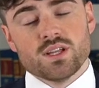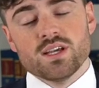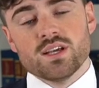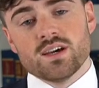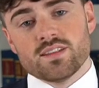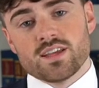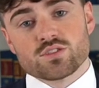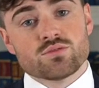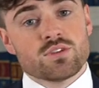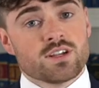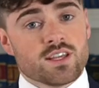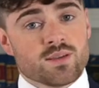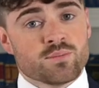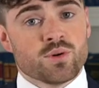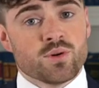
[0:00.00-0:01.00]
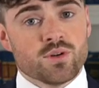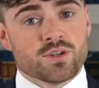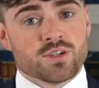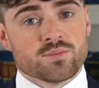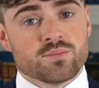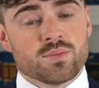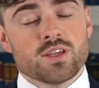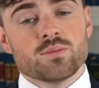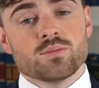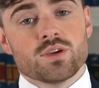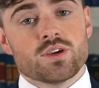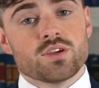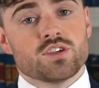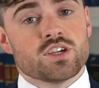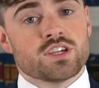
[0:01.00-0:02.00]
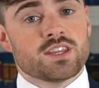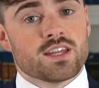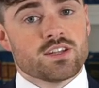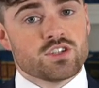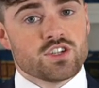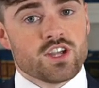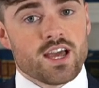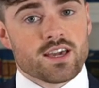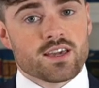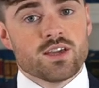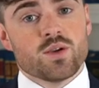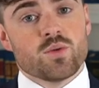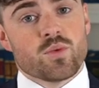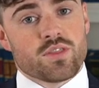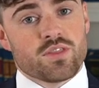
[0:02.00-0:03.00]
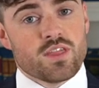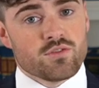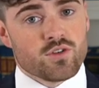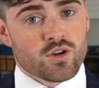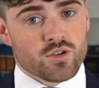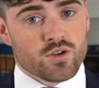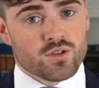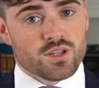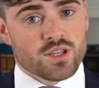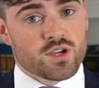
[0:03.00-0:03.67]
And that's really important because you can then check whether they've got all the